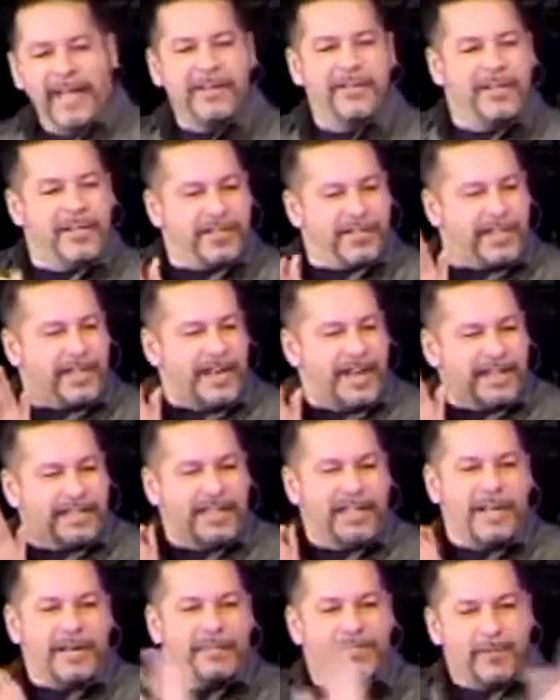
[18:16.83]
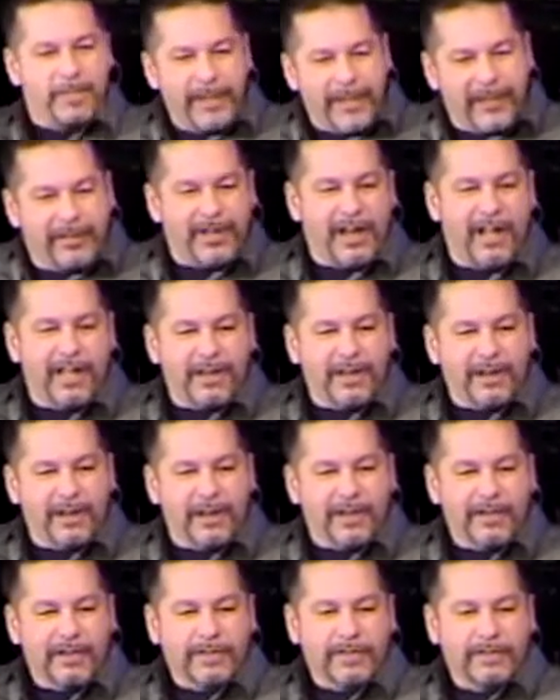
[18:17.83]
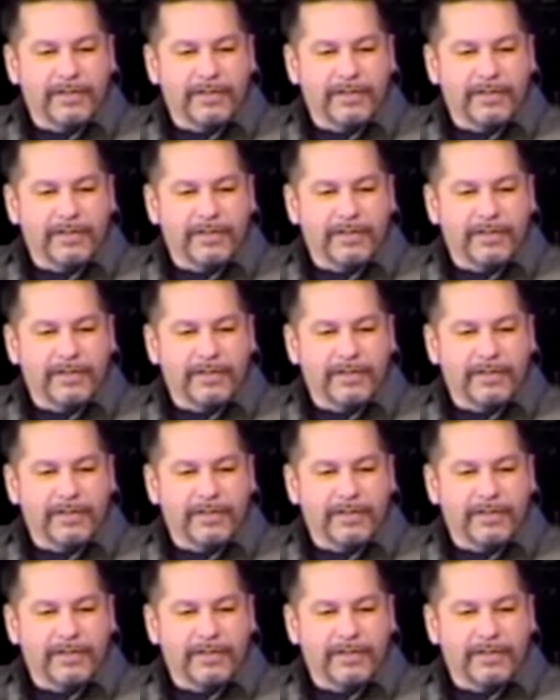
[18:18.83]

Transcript: it disconnected them from each other.